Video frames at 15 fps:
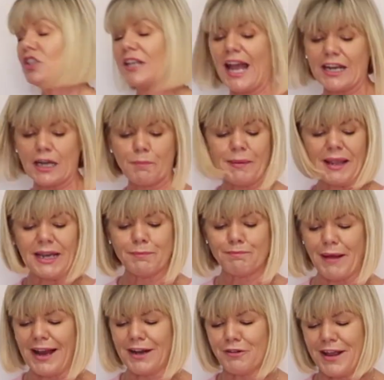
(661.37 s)
should have had our pink
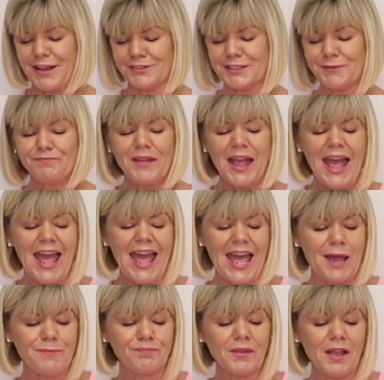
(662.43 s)
background.
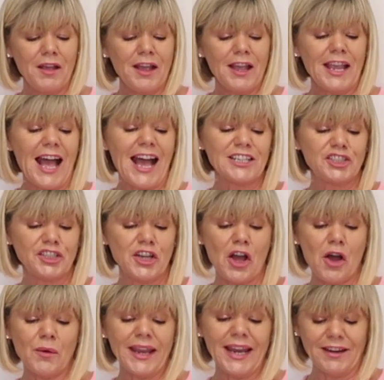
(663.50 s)
As you
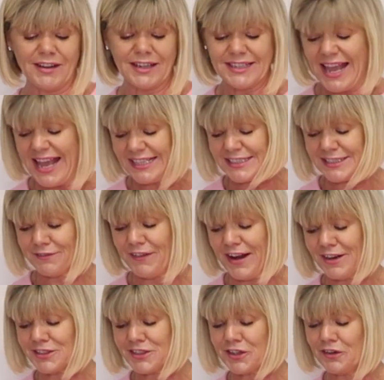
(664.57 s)
know, here at Case
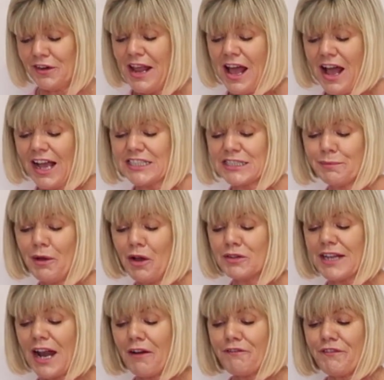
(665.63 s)
Flower School, I
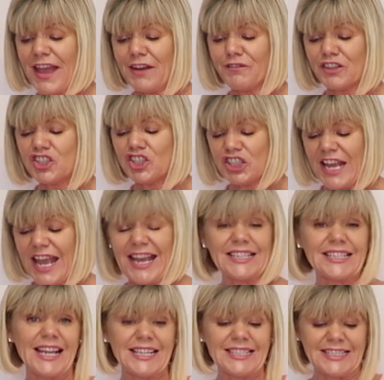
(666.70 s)
suppose our favourite
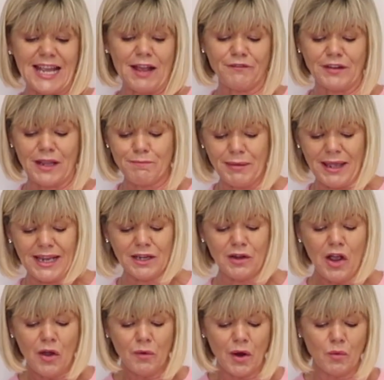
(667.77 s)
shade is definitely
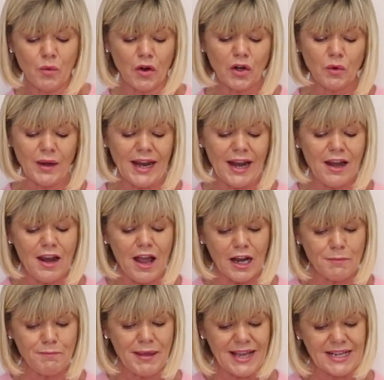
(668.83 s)
pink. We work with a
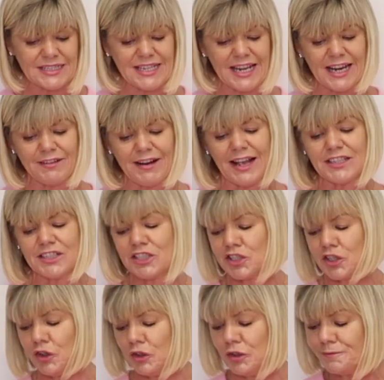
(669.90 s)
lot of pinks here at the
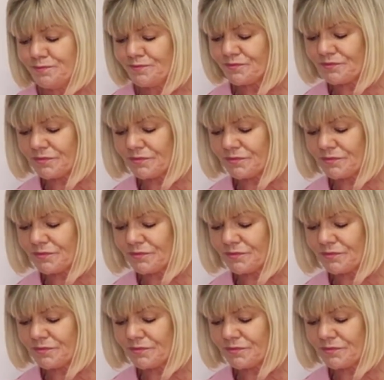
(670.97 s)
school.